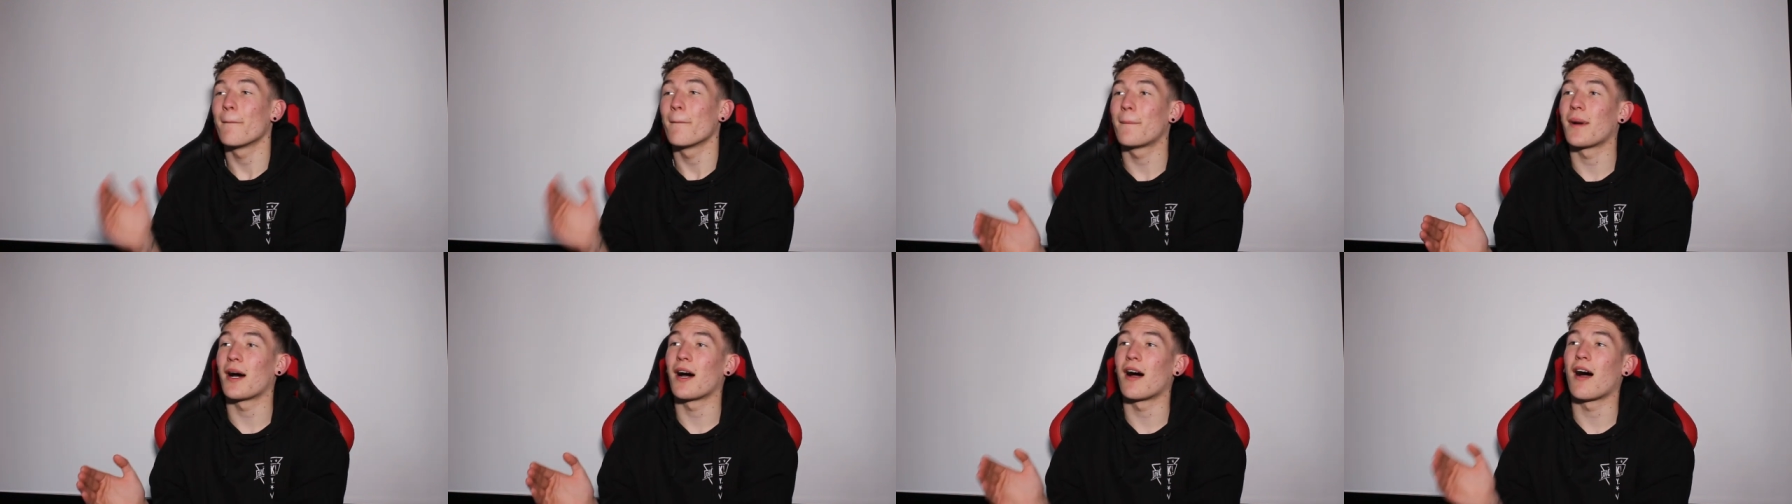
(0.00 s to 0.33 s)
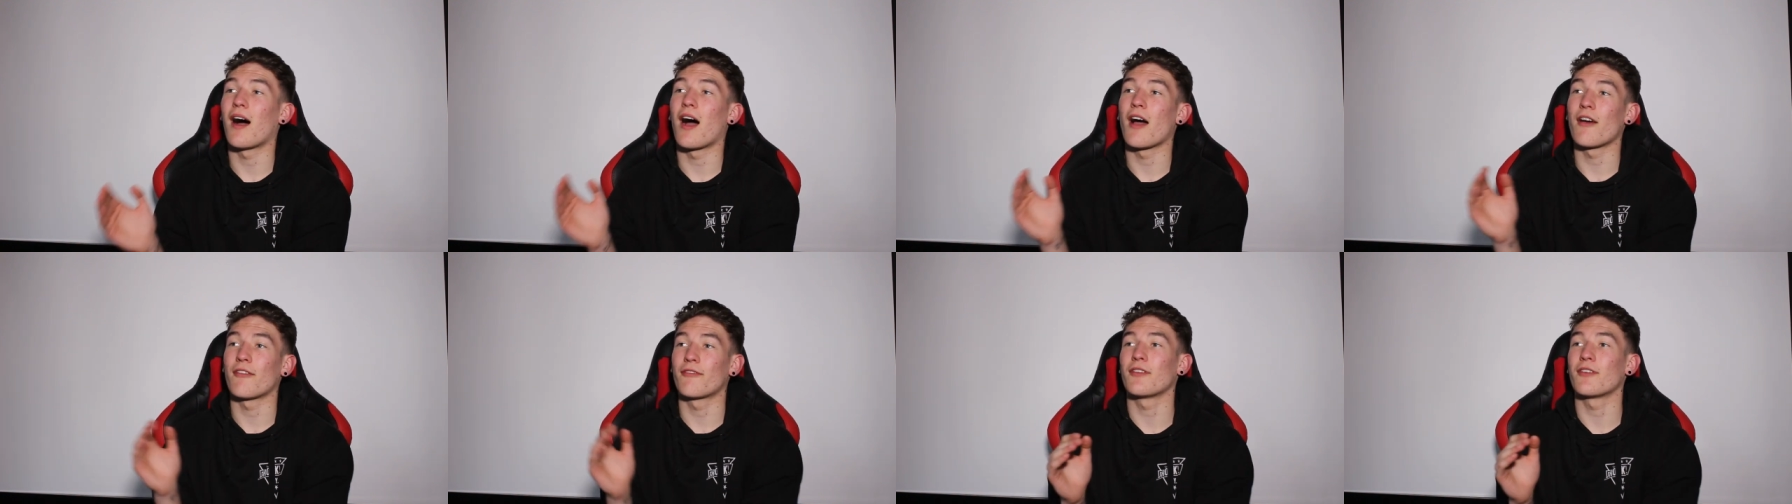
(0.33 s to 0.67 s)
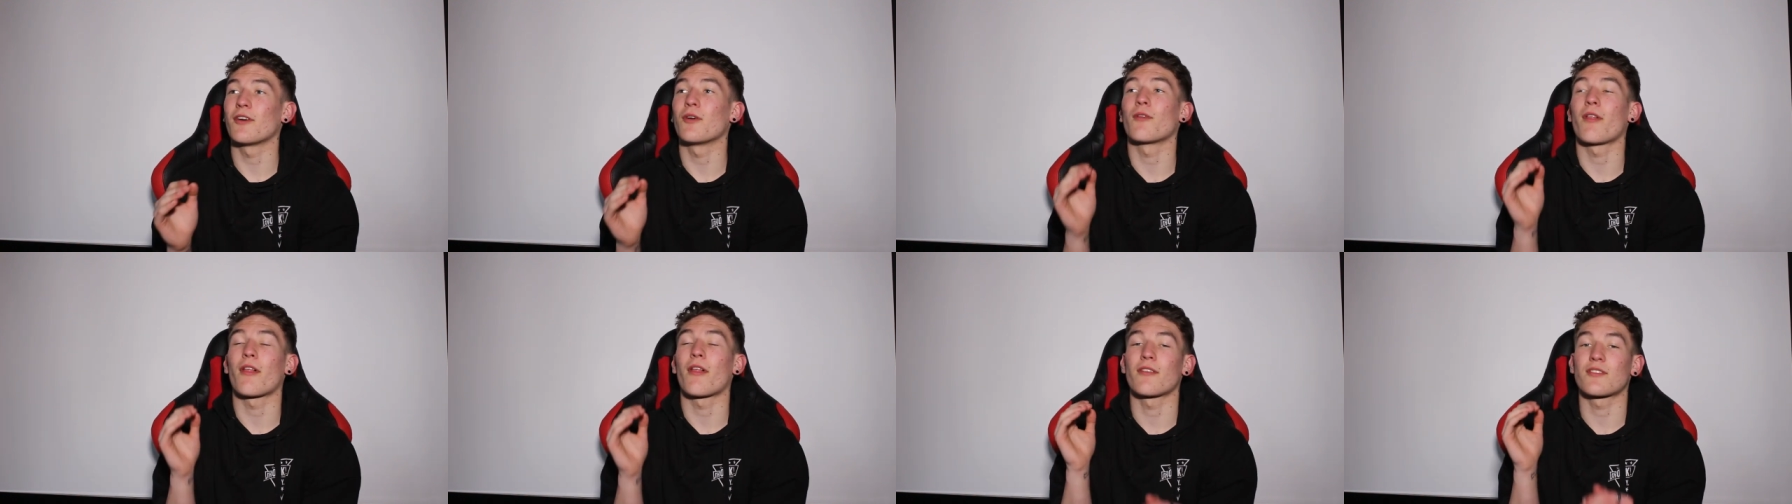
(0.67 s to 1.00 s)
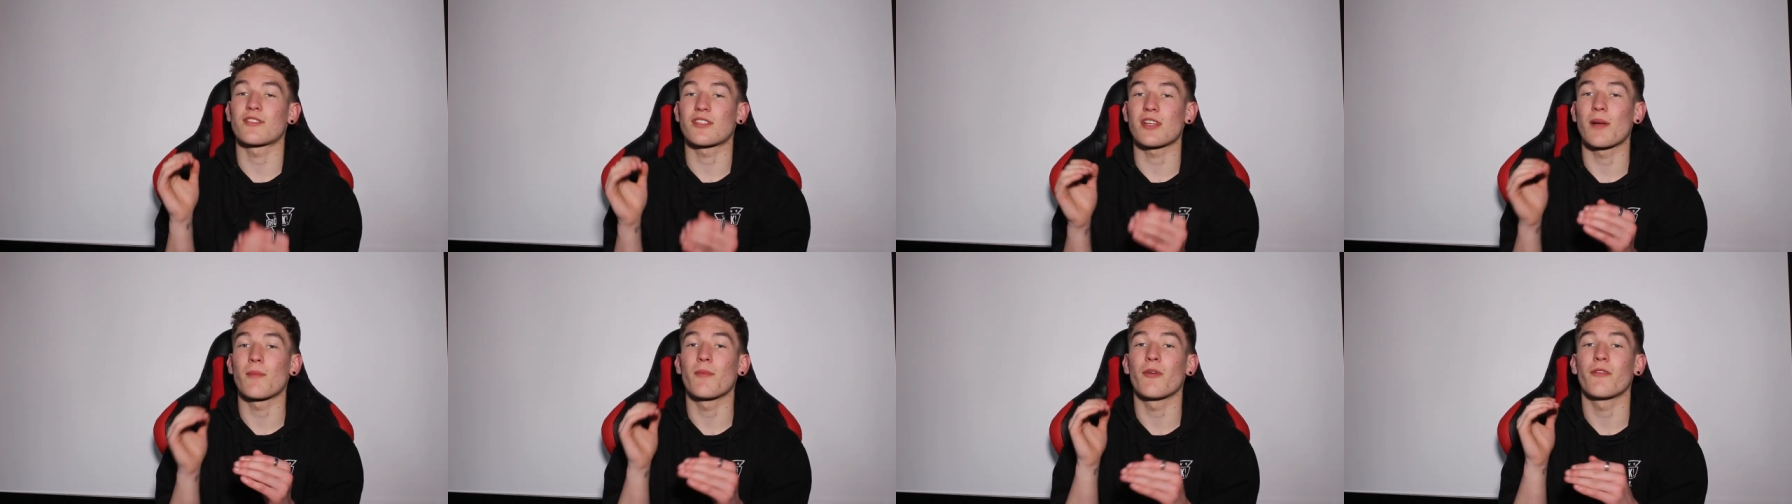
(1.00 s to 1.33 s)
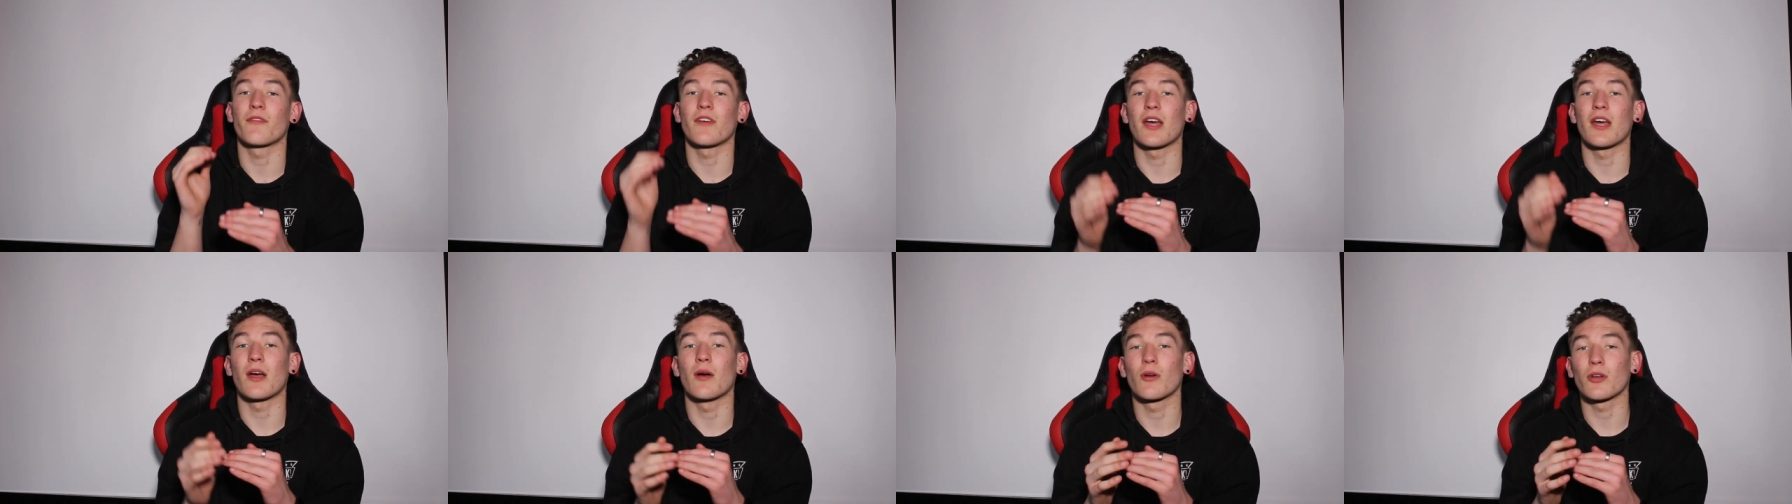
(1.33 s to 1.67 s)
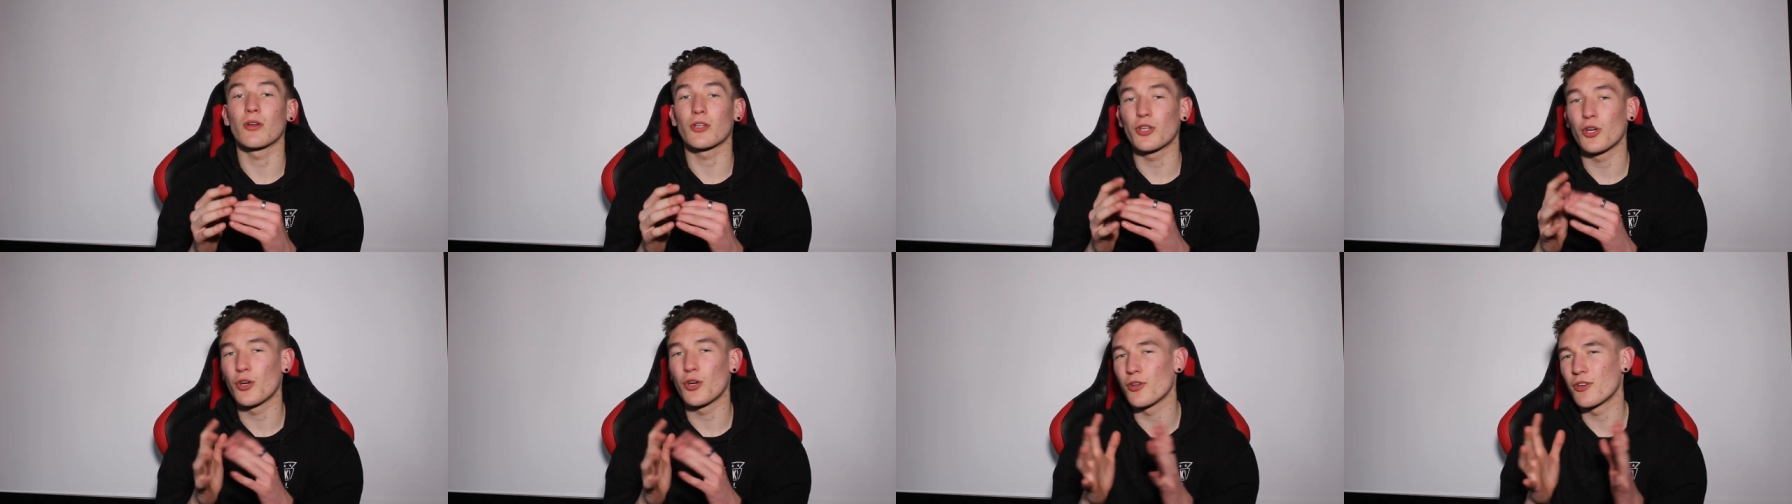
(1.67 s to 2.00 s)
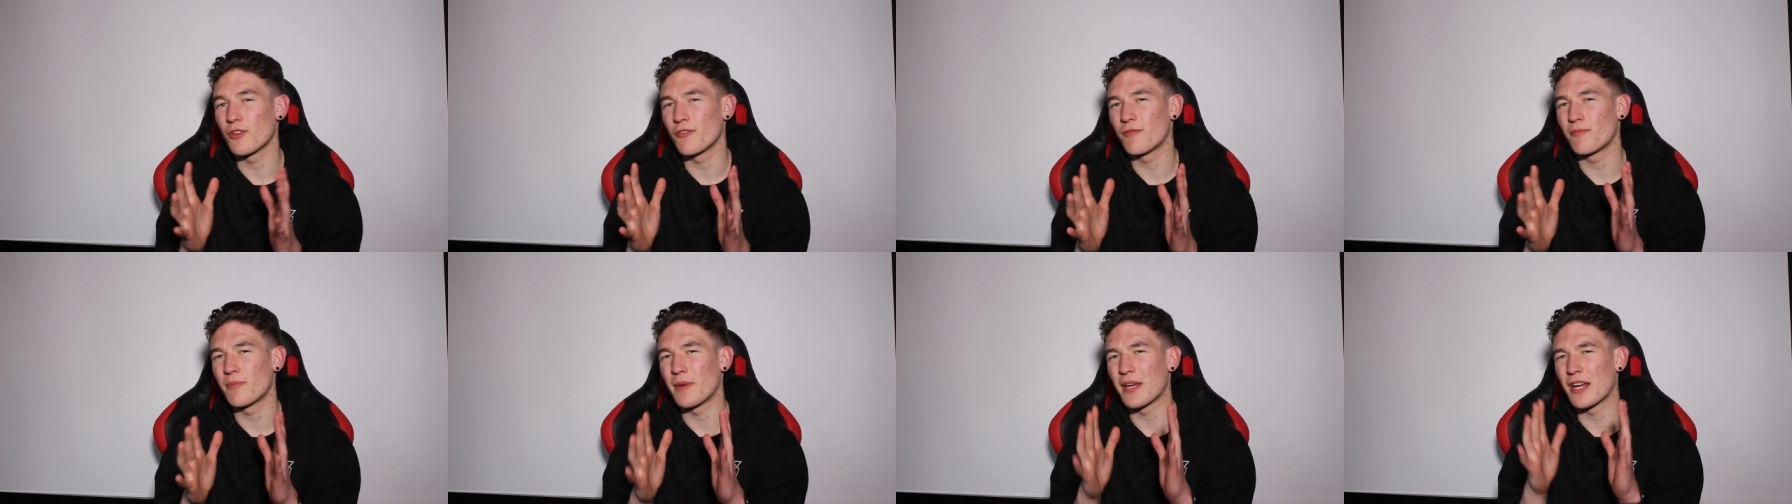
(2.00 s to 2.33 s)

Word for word: But I feel that some of it could have